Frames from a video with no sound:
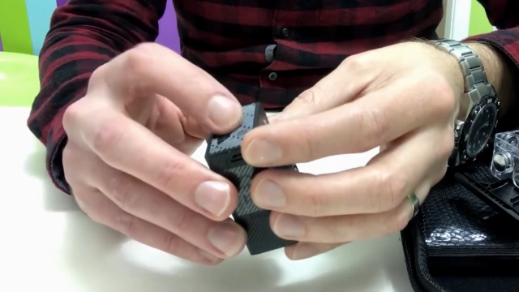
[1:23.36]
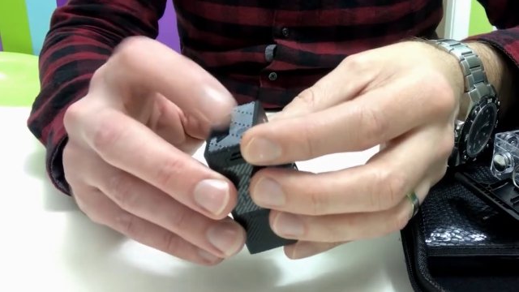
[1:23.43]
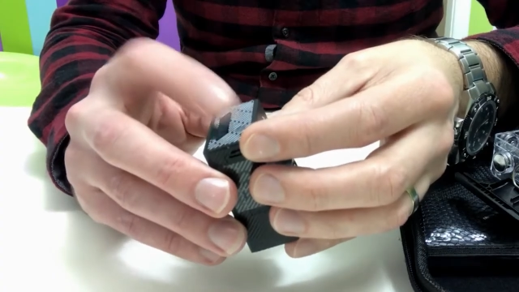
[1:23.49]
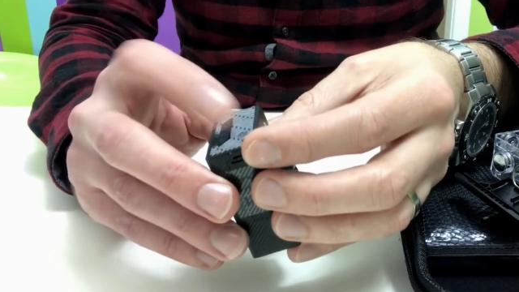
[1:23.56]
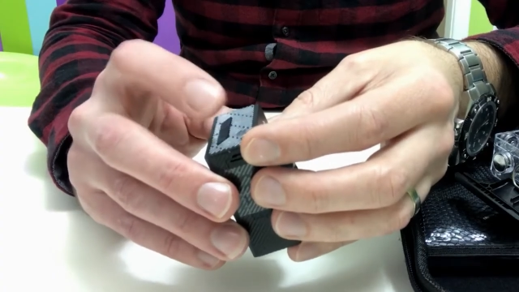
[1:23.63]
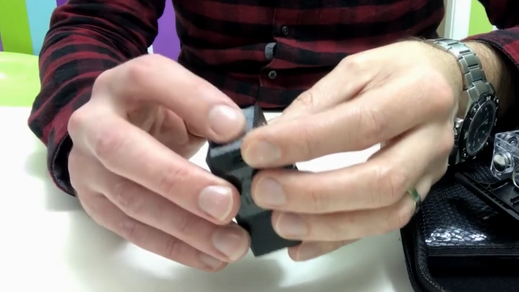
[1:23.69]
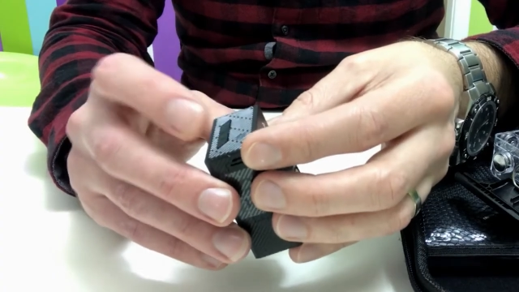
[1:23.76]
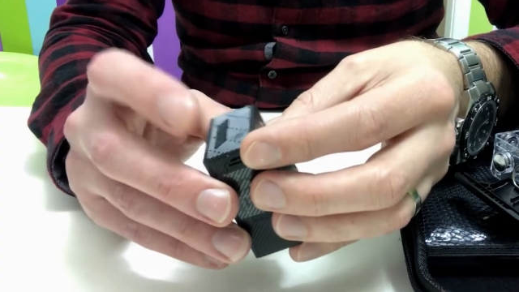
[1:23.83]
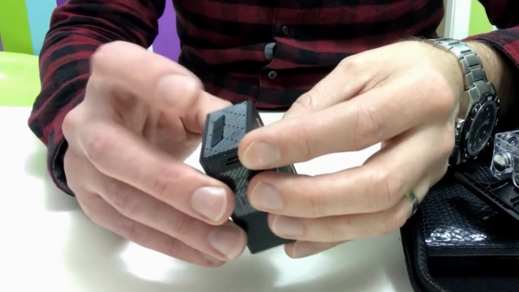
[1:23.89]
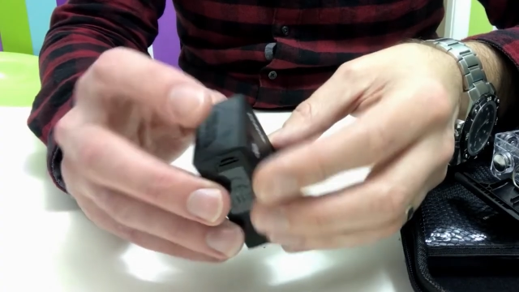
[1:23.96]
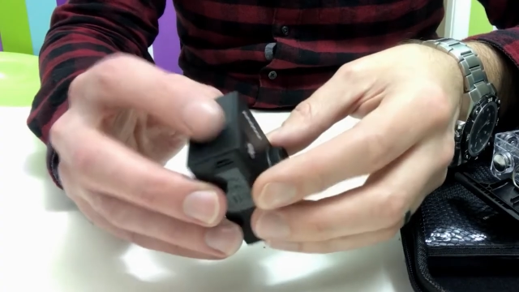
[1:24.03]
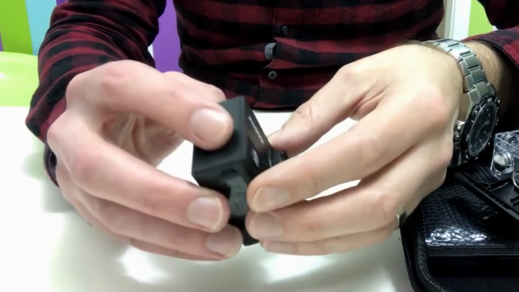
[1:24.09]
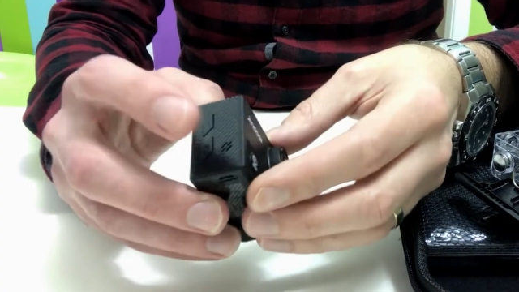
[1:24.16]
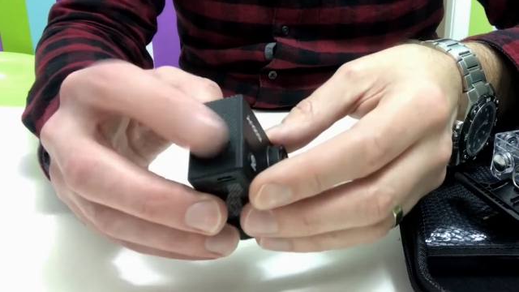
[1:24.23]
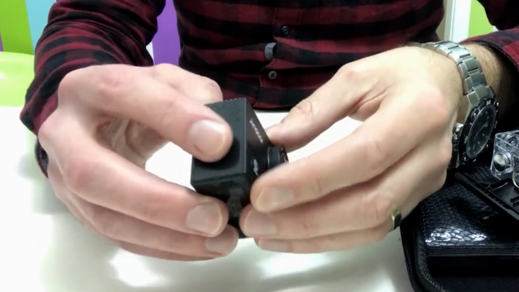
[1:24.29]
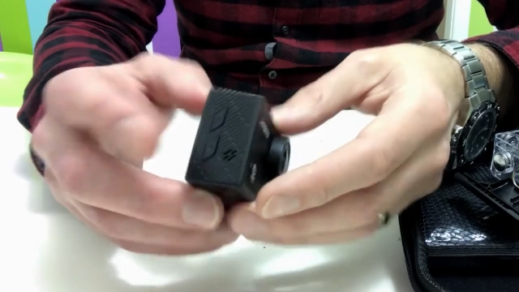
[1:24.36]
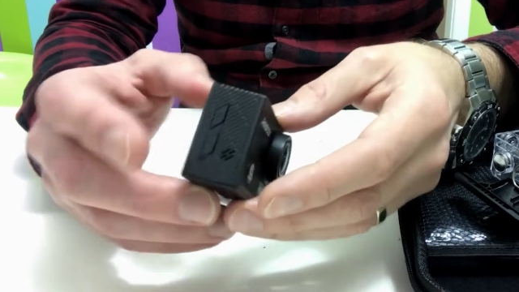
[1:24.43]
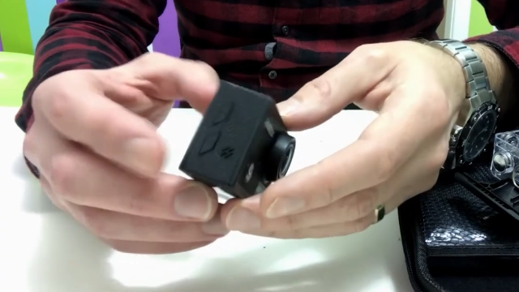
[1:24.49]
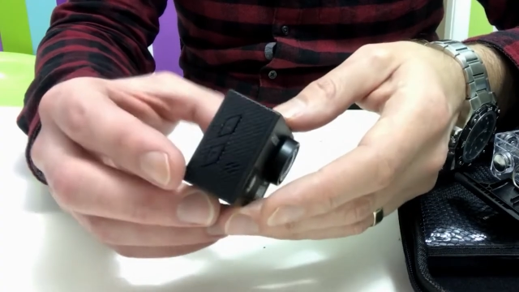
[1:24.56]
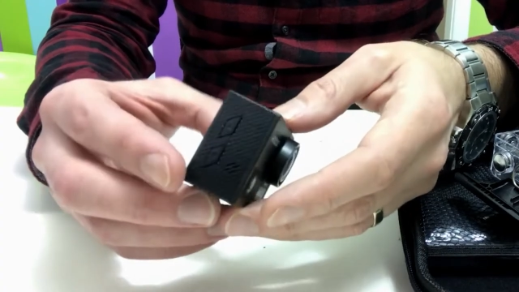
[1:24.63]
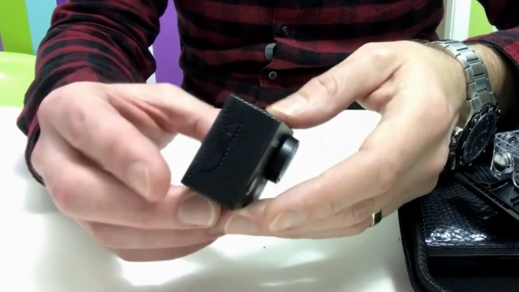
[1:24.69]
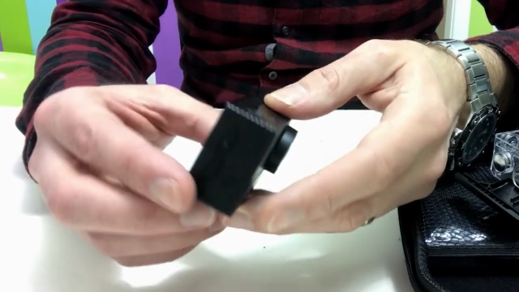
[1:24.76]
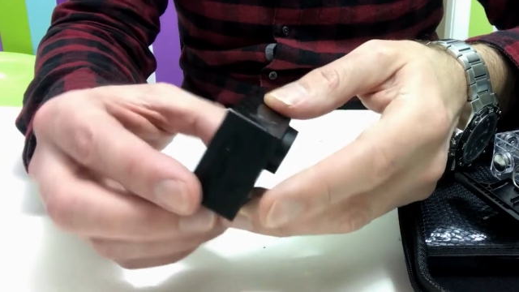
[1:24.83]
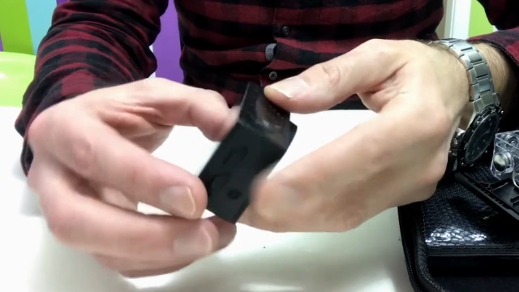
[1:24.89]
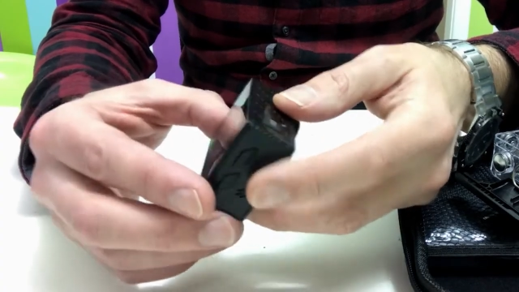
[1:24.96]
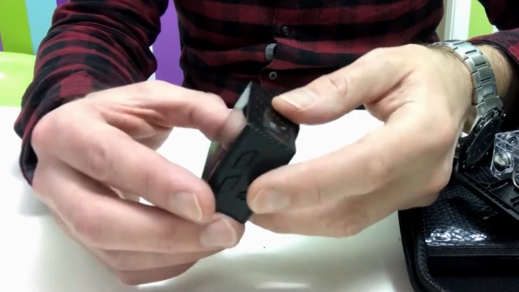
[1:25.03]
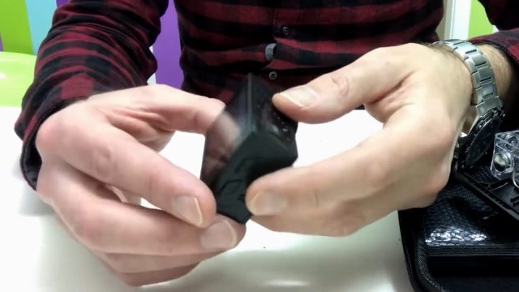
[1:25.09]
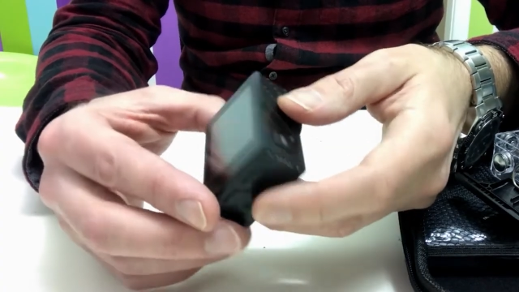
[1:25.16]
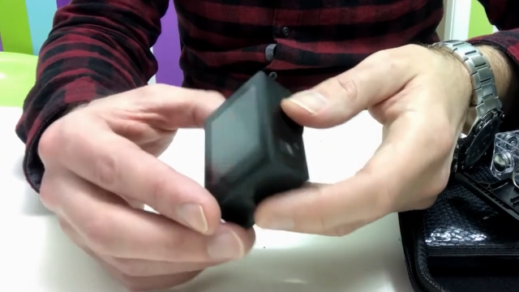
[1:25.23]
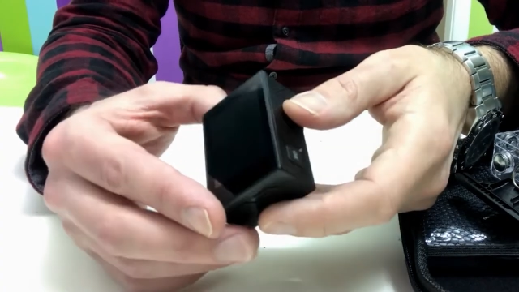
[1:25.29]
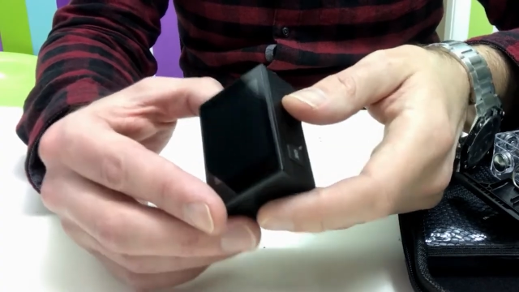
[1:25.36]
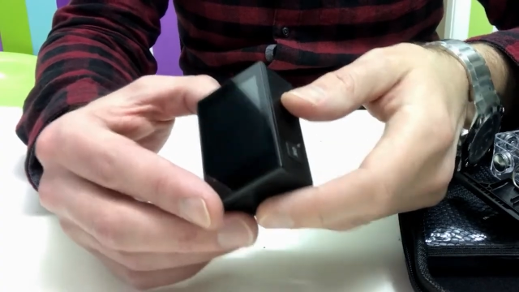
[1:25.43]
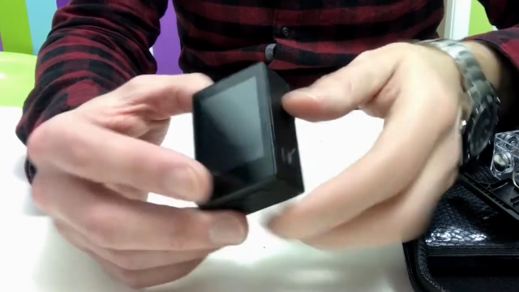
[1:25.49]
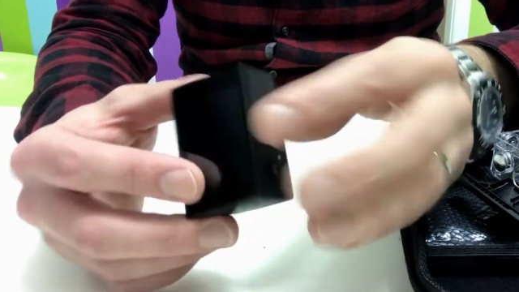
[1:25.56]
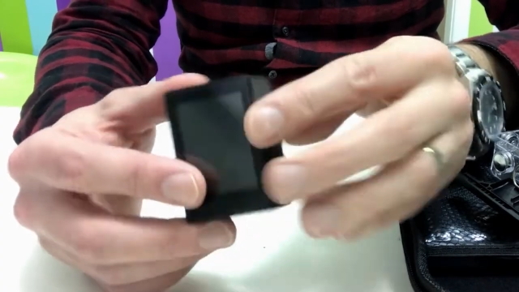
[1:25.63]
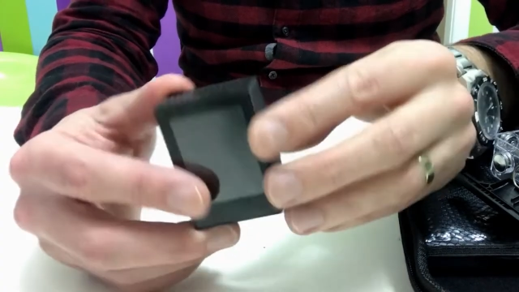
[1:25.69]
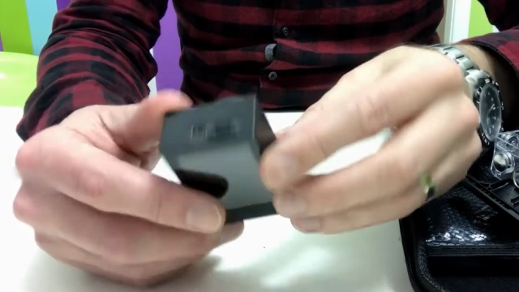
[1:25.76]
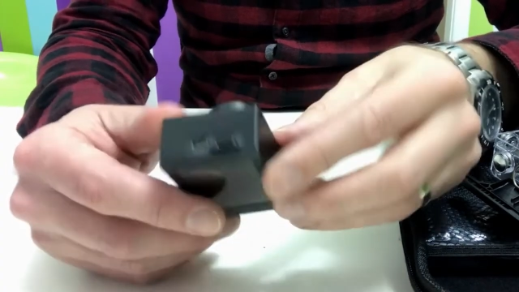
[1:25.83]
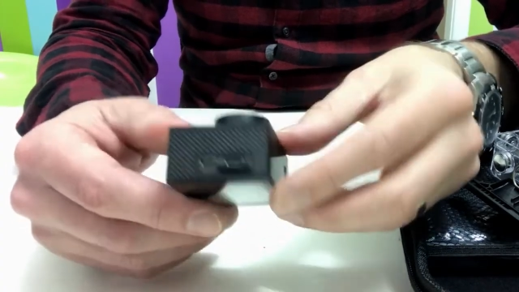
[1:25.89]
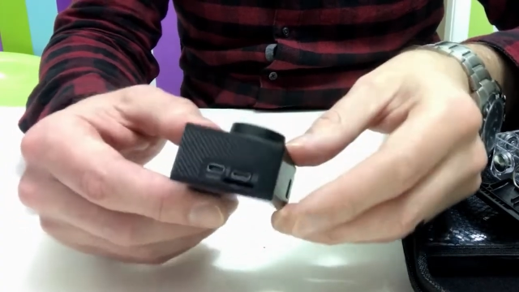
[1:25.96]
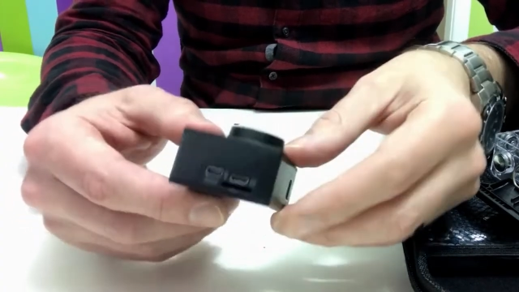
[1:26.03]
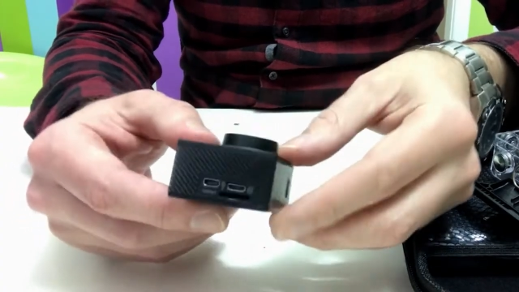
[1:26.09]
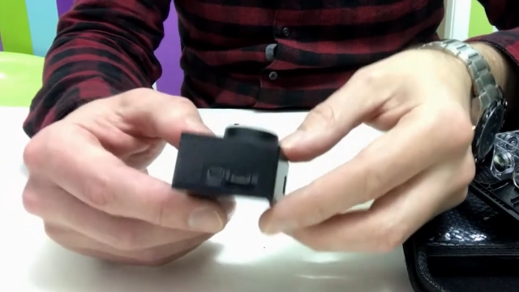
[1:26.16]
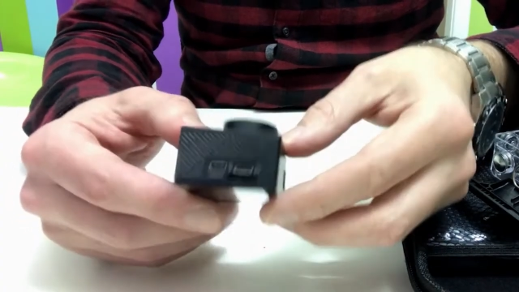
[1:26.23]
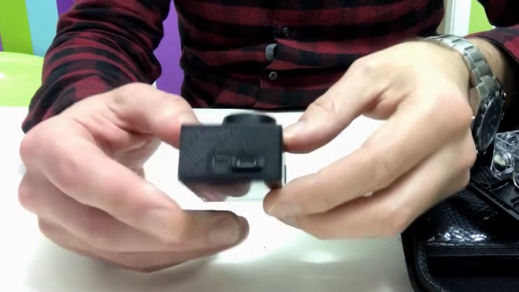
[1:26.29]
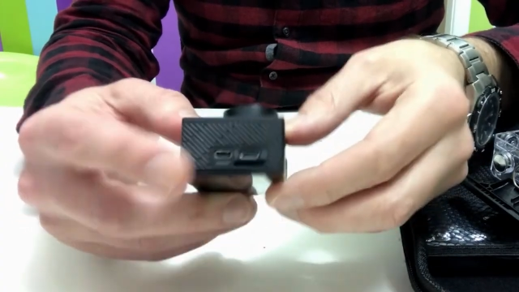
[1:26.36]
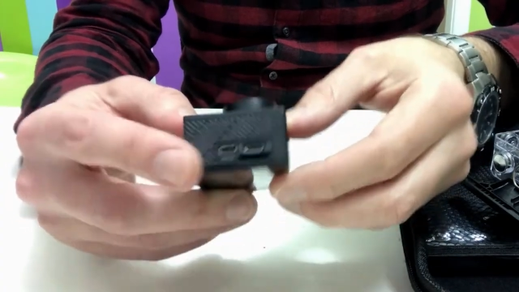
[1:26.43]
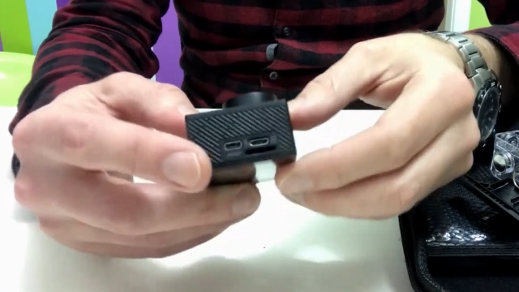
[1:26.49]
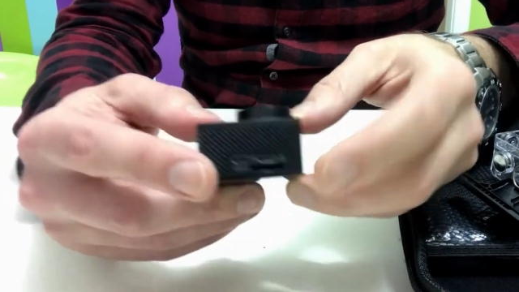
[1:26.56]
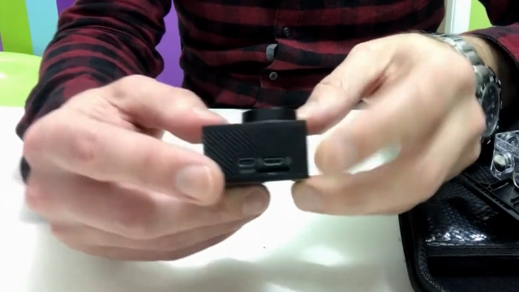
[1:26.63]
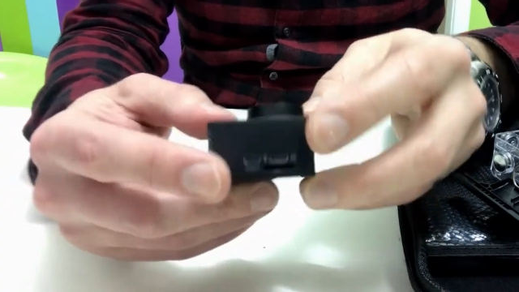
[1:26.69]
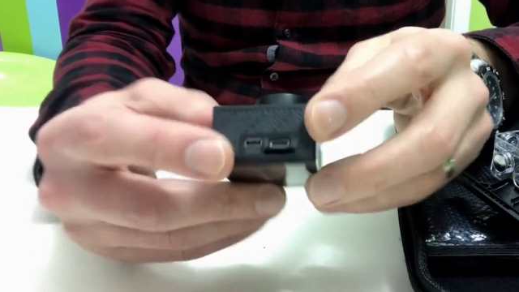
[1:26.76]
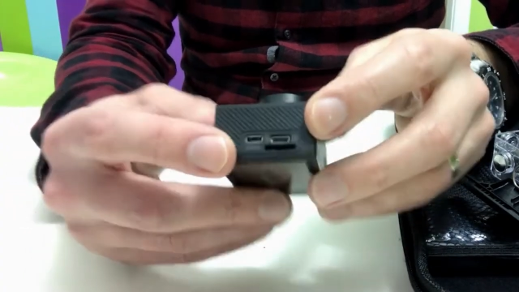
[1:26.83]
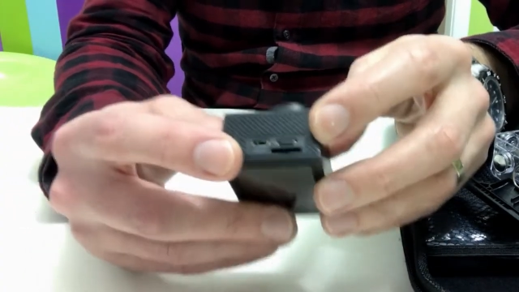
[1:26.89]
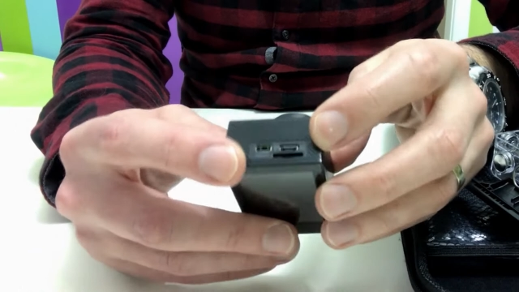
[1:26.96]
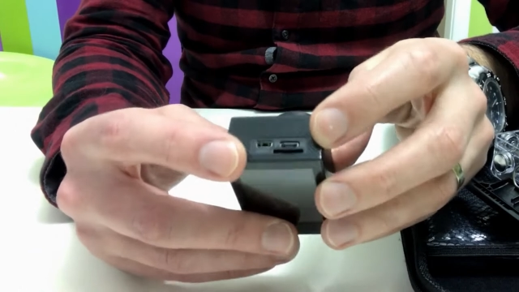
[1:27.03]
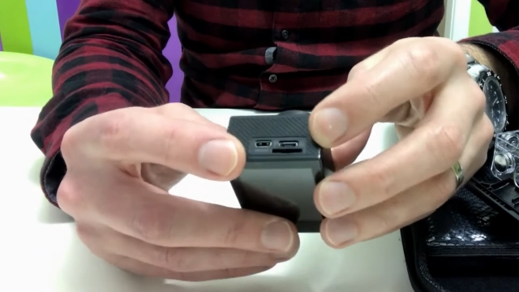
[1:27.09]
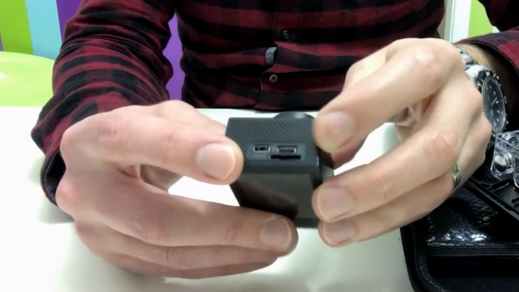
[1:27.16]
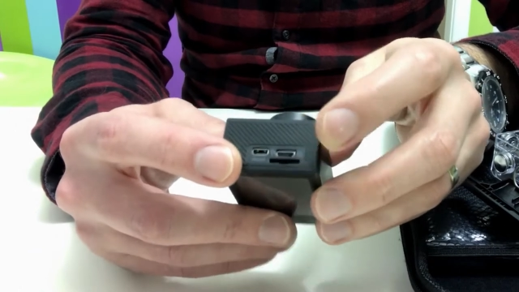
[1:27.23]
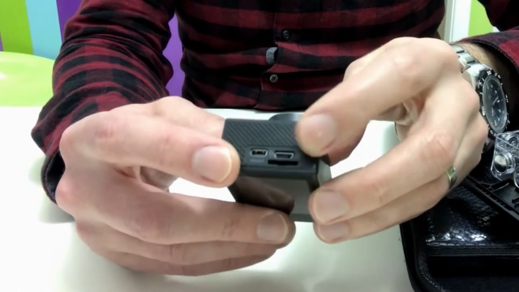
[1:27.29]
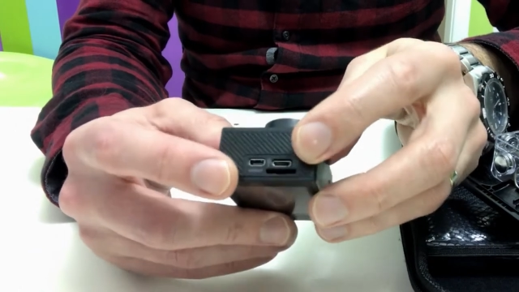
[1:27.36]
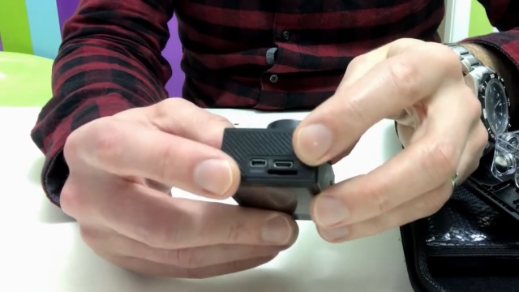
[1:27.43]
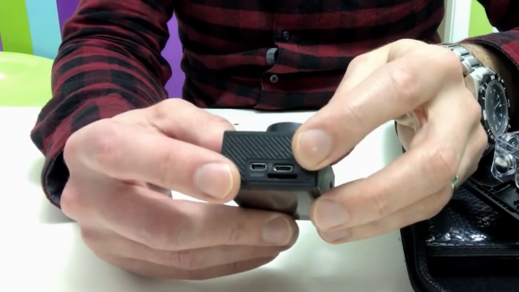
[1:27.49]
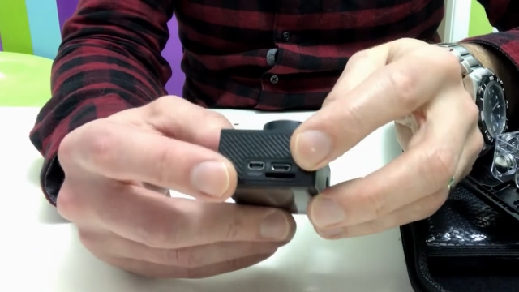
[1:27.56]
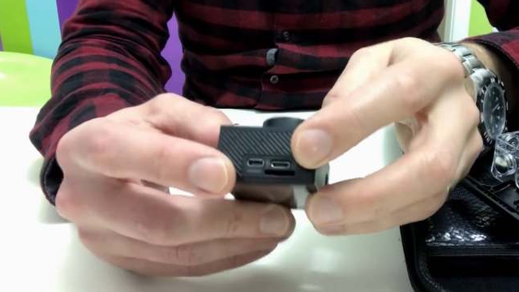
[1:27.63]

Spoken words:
[unreadable: no face in view]